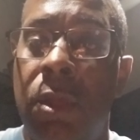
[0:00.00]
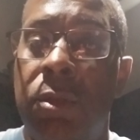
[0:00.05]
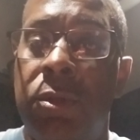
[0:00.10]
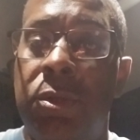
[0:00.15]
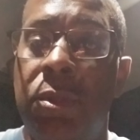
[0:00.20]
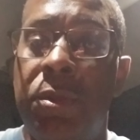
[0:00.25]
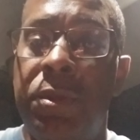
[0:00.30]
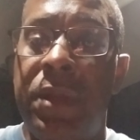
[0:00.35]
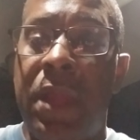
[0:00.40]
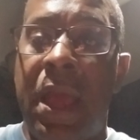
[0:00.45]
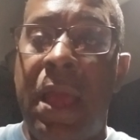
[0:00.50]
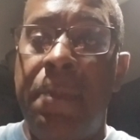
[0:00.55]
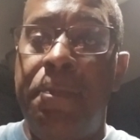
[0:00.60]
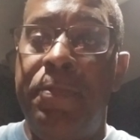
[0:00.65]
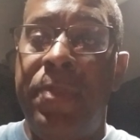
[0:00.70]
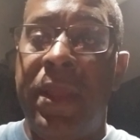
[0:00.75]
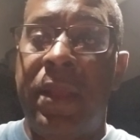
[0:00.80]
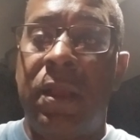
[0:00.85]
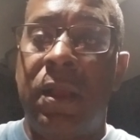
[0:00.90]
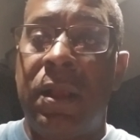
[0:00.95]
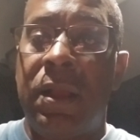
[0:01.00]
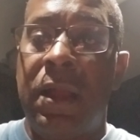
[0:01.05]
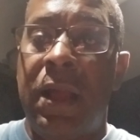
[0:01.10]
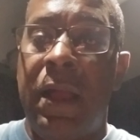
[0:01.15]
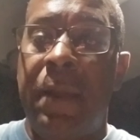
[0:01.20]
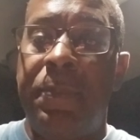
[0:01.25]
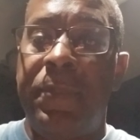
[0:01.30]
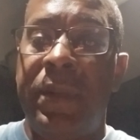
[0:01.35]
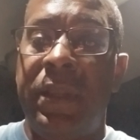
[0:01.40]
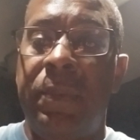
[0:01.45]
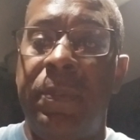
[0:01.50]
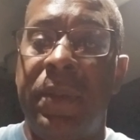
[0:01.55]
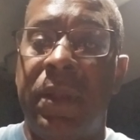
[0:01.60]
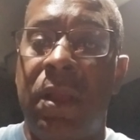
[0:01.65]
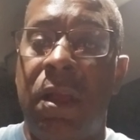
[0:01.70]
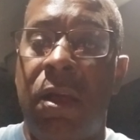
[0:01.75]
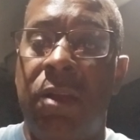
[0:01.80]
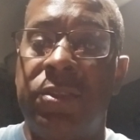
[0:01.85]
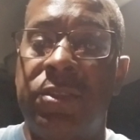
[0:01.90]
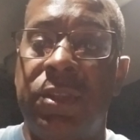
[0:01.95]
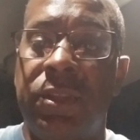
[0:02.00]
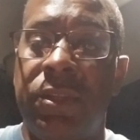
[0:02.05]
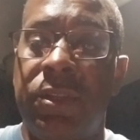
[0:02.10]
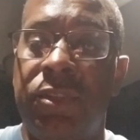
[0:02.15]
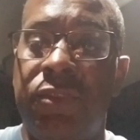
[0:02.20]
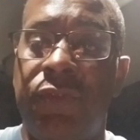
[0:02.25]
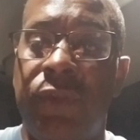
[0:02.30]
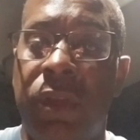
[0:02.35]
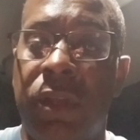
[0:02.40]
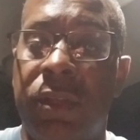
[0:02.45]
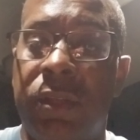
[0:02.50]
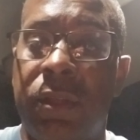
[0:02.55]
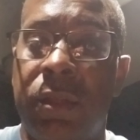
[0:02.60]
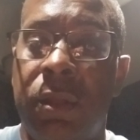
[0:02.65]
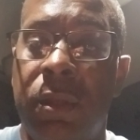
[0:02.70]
Do not pick a company because of the truck.